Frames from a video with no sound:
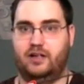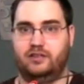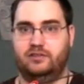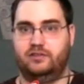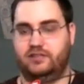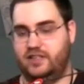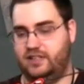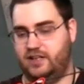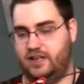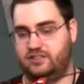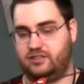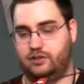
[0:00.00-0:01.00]
I'll get a
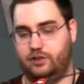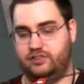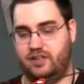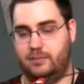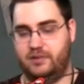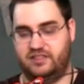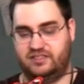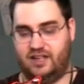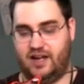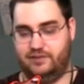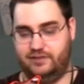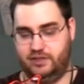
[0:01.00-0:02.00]
nice close-up and a
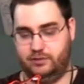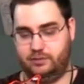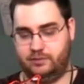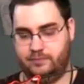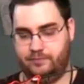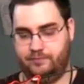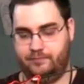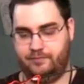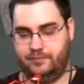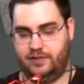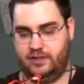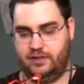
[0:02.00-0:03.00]
side view,
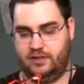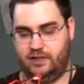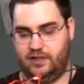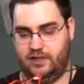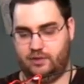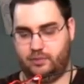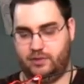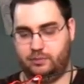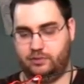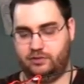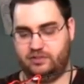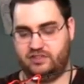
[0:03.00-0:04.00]
and we
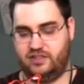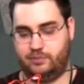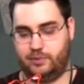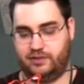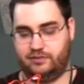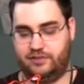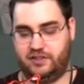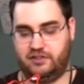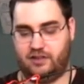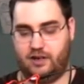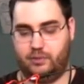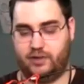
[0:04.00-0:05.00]
will see if we can
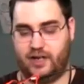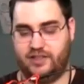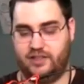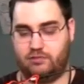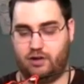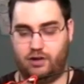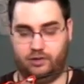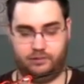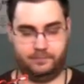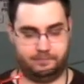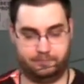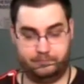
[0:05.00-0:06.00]
figure out what I did wrong.